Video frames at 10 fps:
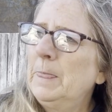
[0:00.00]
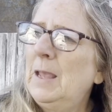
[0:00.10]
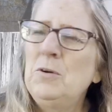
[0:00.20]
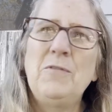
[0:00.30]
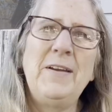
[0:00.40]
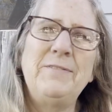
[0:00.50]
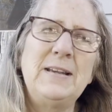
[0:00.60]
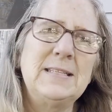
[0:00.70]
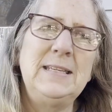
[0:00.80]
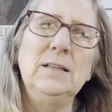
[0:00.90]
I don't know if I
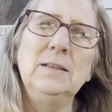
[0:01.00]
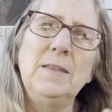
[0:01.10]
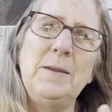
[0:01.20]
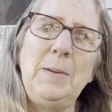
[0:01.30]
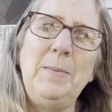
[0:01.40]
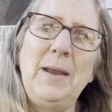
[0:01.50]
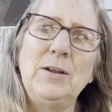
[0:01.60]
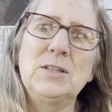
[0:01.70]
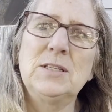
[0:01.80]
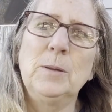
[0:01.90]
sealed it, then maybe I
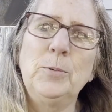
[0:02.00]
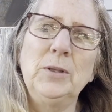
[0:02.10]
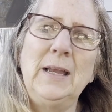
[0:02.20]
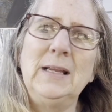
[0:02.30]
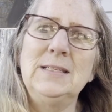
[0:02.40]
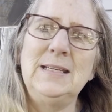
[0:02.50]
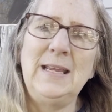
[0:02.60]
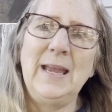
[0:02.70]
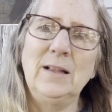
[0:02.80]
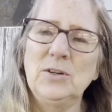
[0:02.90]
could still put like a
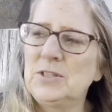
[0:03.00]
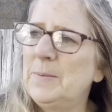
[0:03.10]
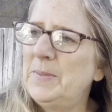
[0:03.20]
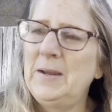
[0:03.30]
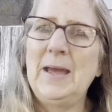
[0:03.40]
decal or something